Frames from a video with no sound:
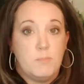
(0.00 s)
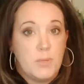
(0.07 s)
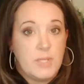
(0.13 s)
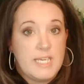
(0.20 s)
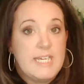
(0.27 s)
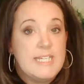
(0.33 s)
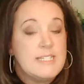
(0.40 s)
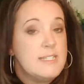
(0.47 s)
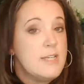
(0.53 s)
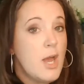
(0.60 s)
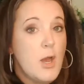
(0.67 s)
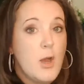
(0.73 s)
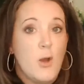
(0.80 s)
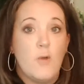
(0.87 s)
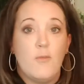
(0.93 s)
please
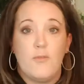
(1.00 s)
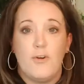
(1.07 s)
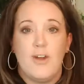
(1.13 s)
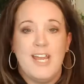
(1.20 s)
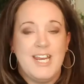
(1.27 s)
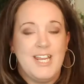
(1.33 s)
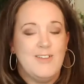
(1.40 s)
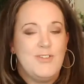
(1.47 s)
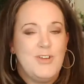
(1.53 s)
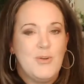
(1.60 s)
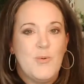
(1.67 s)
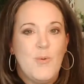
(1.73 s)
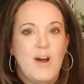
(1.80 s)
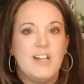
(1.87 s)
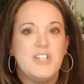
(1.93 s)
know, for any of
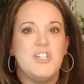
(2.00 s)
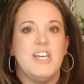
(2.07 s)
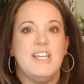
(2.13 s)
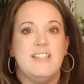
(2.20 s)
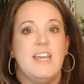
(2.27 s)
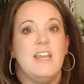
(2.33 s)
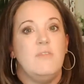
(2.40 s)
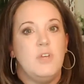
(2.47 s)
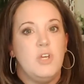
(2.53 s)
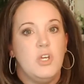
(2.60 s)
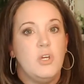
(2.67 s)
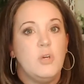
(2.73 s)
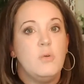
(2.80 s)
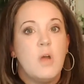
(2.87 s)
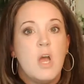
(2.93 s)
you watching, that if
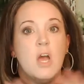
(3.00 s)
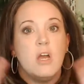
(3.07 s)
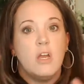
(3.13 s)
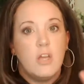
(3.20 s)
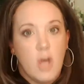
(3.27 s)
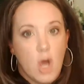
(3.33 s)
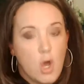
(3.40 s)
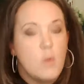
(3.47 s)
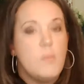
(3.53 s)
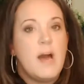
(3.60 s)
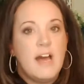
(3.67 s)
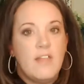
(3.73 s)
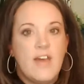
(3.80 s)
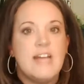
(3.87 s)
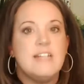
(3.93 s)
you go
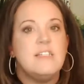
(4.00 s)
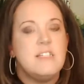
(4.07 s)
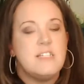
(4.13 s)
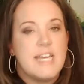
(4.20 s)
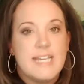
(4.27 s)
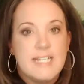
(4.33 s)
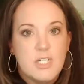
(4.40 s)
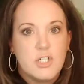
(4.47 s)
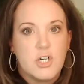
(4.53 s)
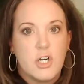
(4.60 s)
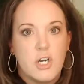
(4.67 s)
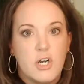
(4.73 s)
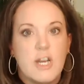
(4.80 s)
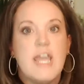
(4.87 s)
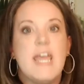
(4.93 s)
by that
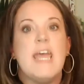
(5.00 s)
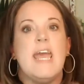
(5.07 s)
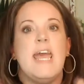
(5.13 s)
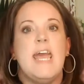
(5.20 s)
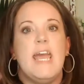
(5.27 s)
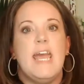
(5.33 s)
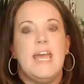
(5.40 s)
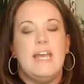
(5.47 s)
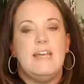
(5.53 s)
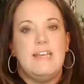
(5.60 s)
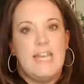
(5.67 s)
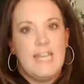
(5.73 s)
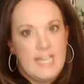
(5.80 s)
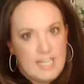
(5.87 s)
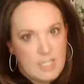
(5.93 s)
standard,
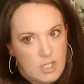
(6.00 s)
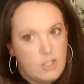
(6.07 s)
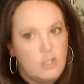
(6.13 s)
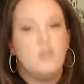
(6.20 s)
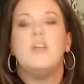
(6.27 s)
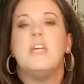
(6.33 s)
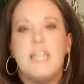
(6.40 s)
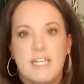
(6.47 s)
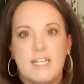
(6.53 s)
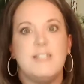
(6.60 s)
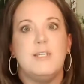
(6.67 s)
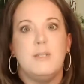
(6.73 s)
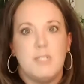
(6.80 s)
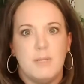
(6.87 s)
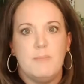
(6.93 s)
and you could get
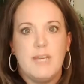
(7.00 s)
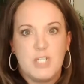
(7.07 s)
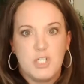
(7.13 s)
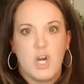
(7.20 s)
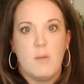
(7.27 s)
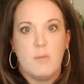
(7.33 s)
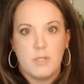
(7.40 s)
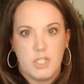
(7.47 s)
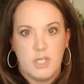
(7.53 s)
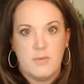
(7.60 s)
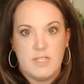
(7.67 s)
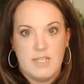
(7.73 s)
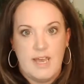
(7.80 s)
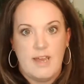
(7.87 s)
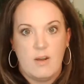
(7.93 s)
into some big trouble
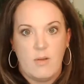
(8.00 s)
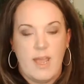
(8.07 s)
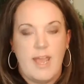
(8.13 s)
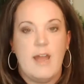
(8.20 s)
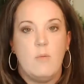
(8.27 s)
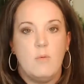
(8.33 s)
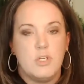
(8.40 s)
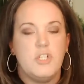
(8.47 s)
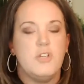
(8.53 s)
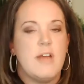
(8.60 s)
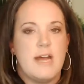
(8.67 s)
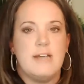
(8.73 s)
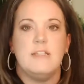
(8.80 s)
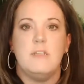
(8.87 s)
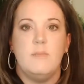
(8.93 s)
doing that. Okay, I want you
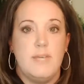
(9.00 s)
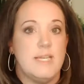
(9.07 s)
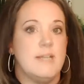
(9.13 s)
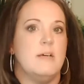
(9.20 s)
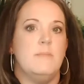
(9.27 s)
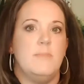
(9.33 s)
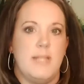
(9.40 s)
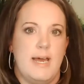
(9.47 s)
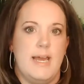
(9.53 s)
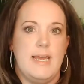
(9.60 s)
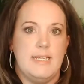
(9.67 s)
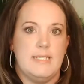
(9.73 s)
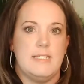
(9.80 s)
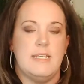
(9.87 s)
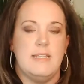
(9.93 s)
guys to be in
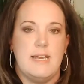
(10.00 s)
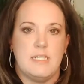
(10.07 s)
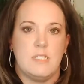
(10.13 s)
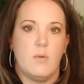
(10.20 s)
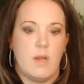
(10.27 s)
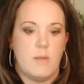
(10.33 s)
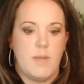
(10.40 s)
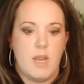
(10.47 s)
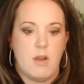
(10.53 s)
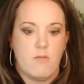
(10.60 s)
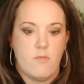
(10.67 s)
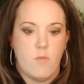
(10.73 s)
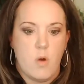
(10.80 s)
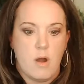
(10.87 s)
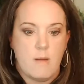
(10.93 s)
compliance, and that's what I'm
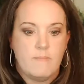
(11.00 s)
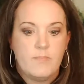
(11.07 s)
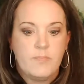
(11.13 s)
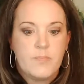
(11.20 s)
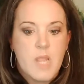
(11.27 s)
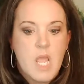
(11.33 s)
here for.